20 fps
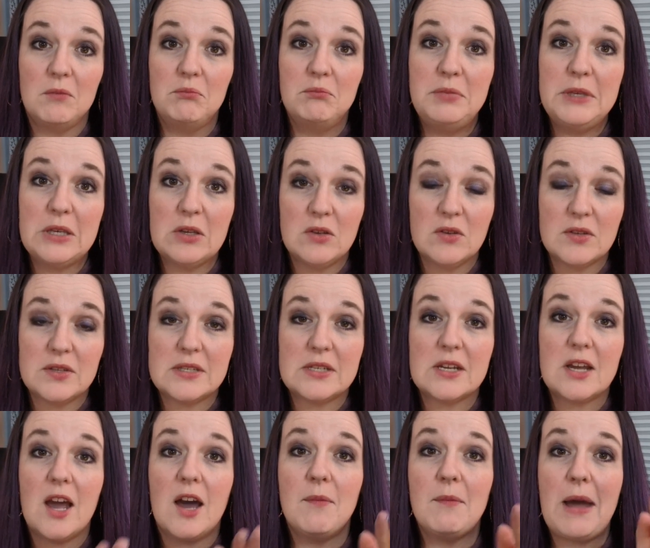bills to
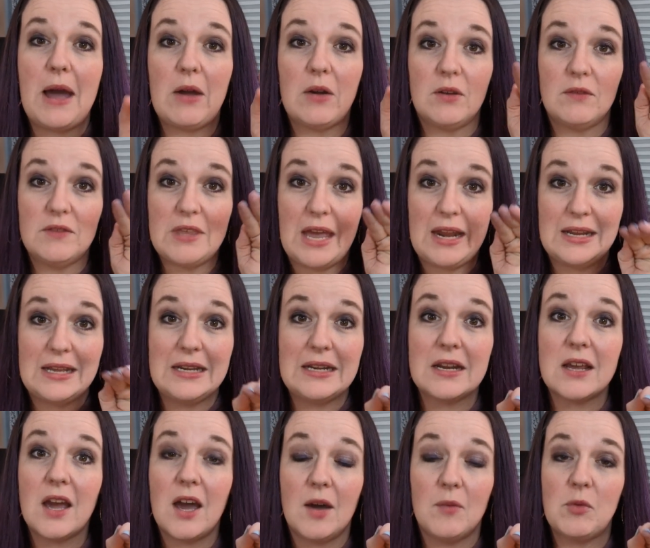come out of that
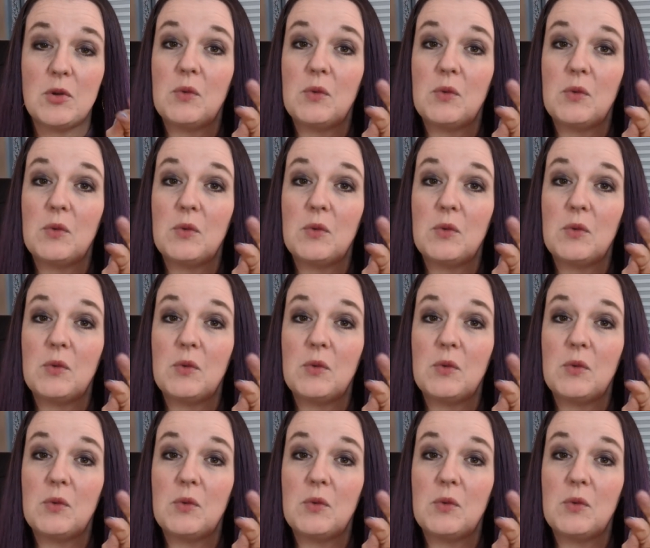income.